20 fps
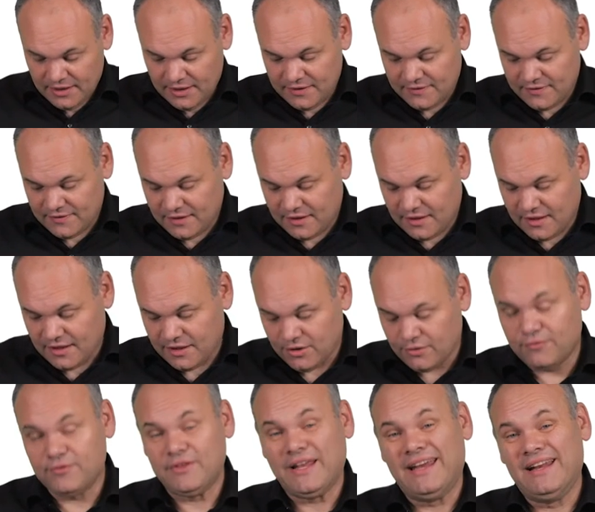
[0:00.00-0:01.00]
It's a kind
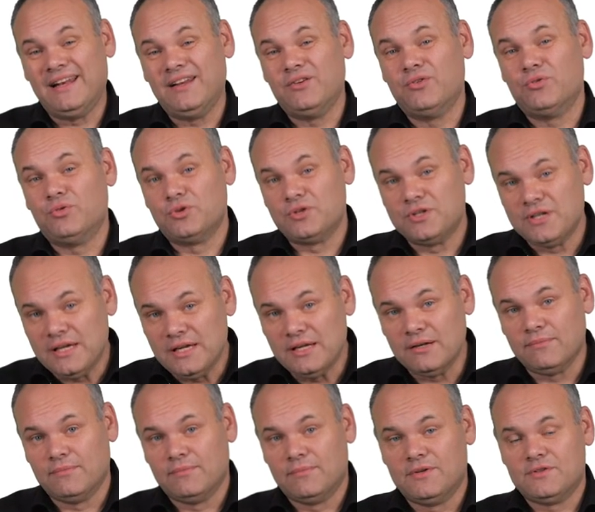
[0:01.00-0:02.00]
of daily
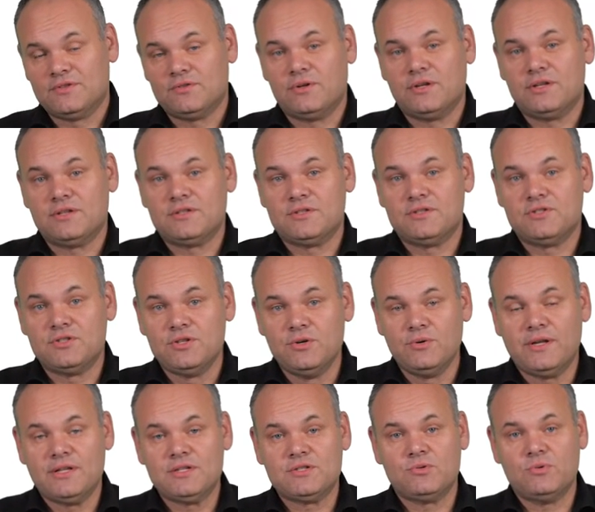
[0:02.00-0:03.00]
routine. So the
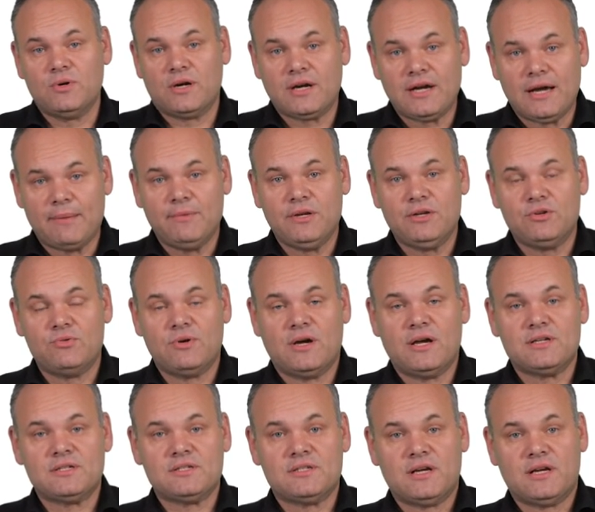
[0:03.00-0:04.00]
students who are coming to
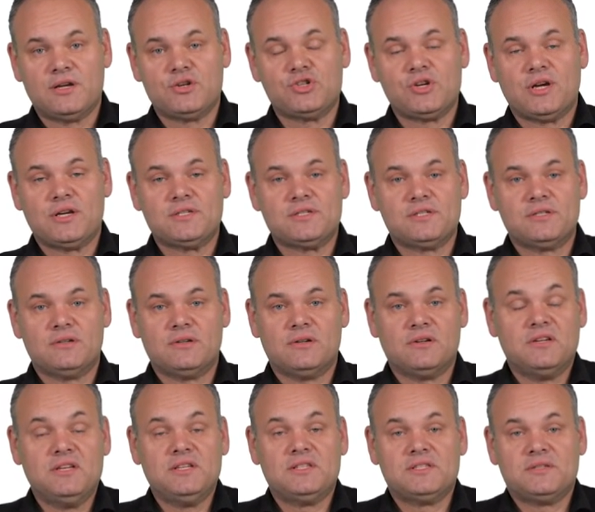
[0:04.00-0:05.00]
us are just,
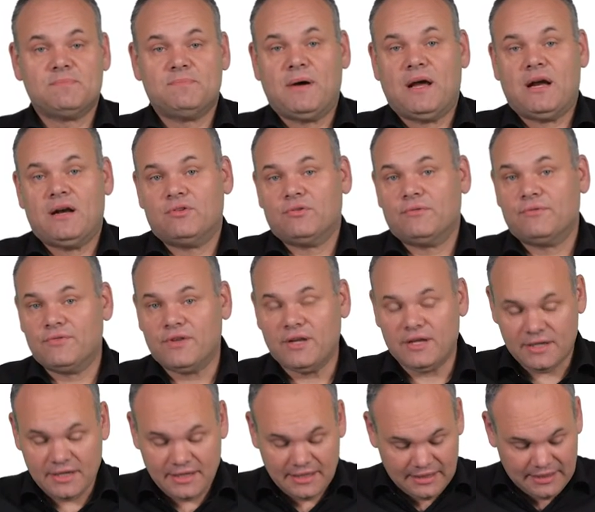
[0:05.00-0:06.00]
it's part of
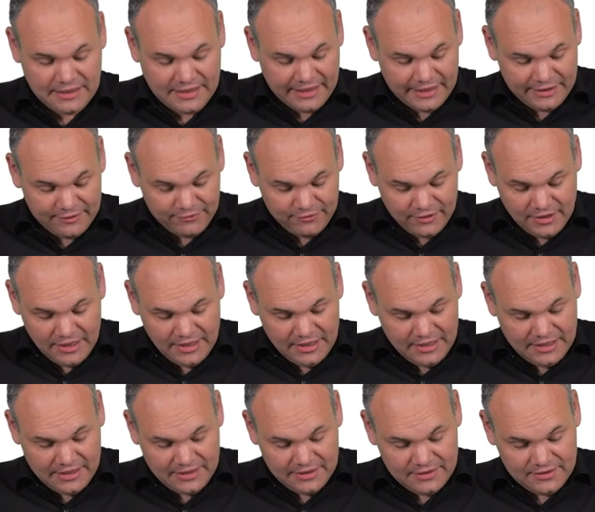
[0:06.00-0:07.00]
their daily life.
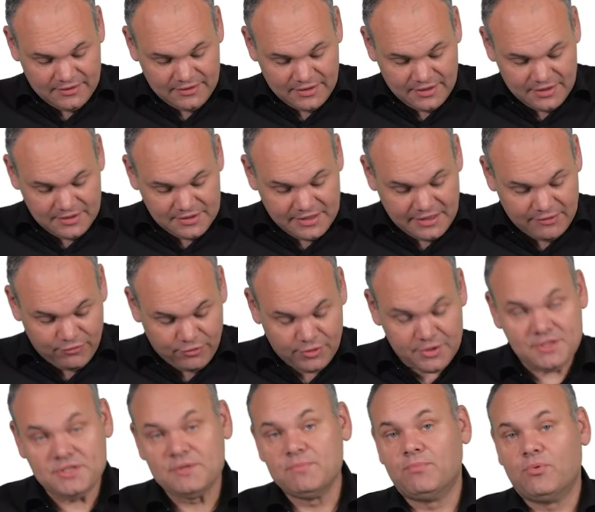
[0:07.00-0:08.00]
And therefore,
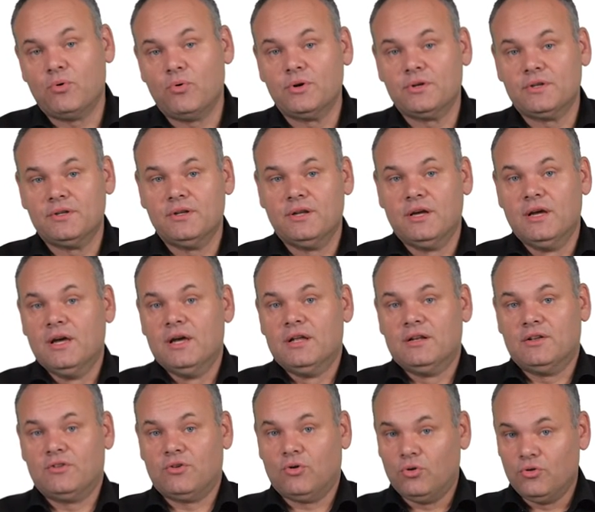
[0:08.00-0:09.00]
it's important
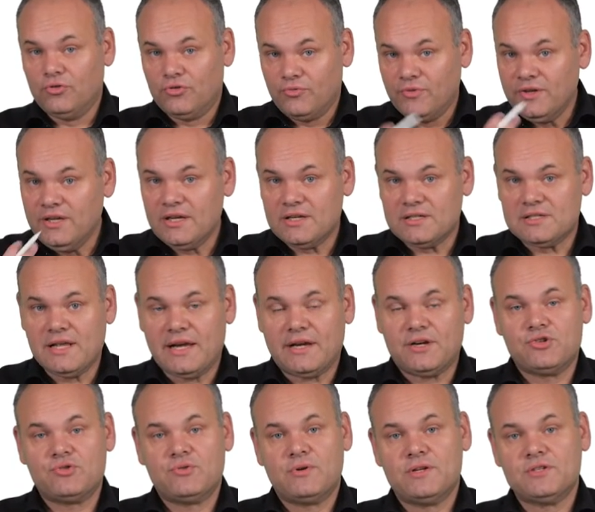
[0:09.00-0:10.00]
that also we as
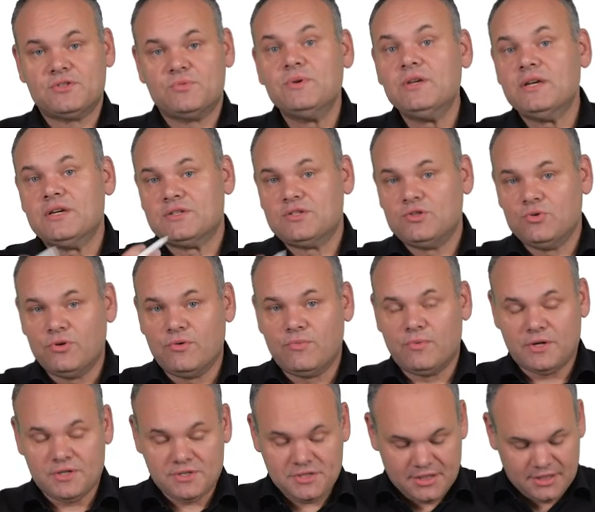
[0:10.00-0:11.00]
lecturers, we as
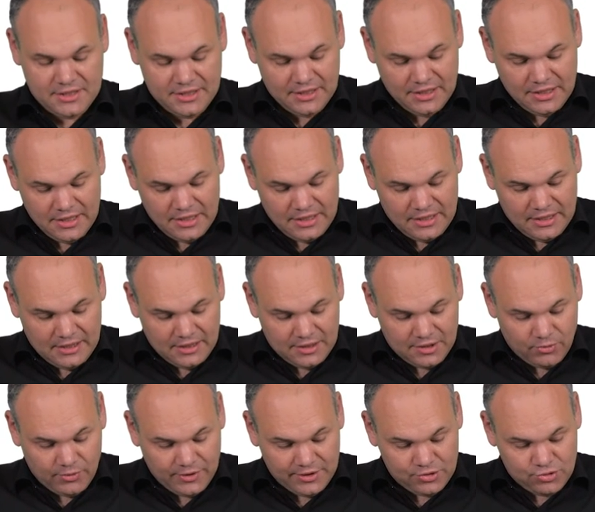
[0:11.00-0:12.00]
university are
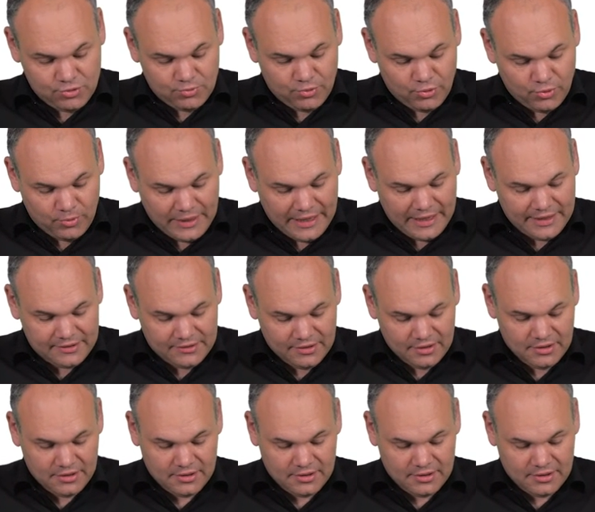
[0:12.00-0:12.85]
going to provide